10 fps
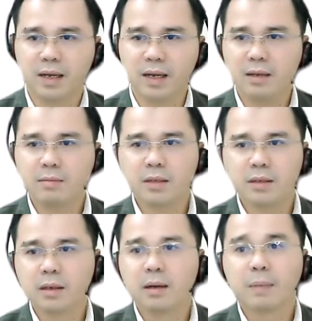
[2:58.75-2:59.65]

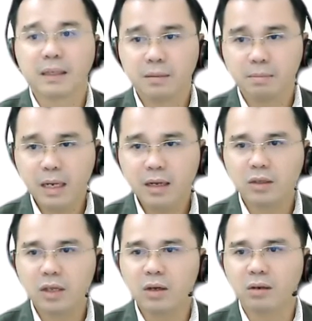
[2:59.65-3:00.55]
times,
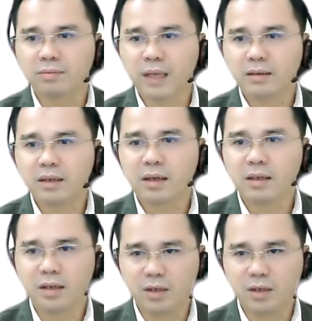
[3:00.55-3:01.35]
possibility of technical